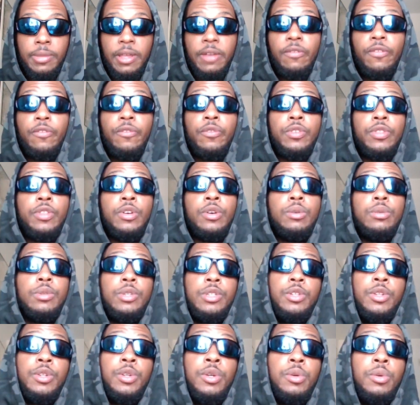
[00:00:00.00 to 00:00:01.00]
thankful for
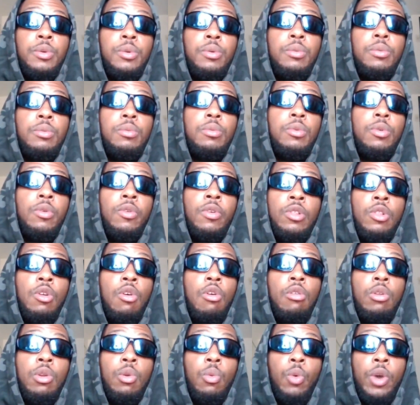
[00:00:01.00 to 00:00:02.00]
those,
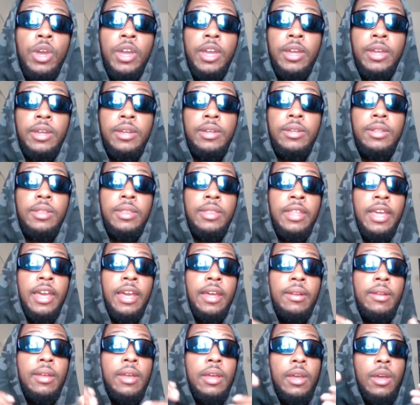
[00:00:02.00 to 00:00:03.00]
along the way
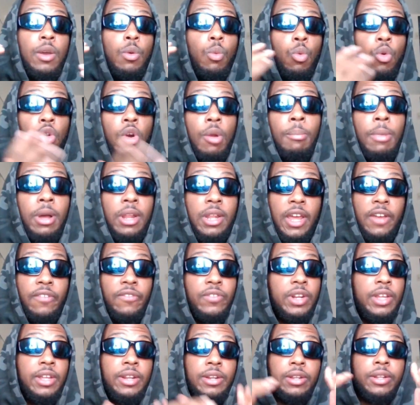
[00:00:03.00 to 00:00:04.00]
that were in my
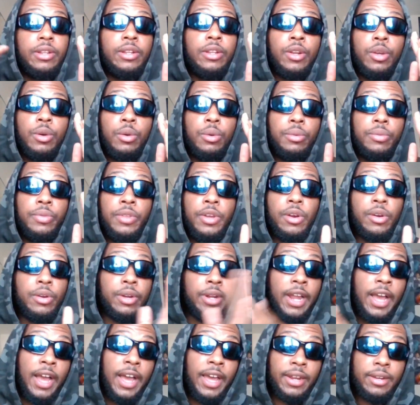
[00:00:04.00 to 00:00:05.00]
life and then,
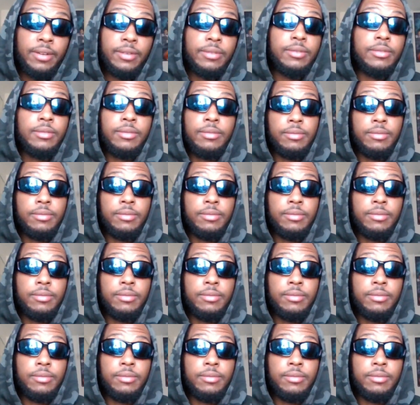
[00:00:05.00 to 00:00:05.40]
they're not,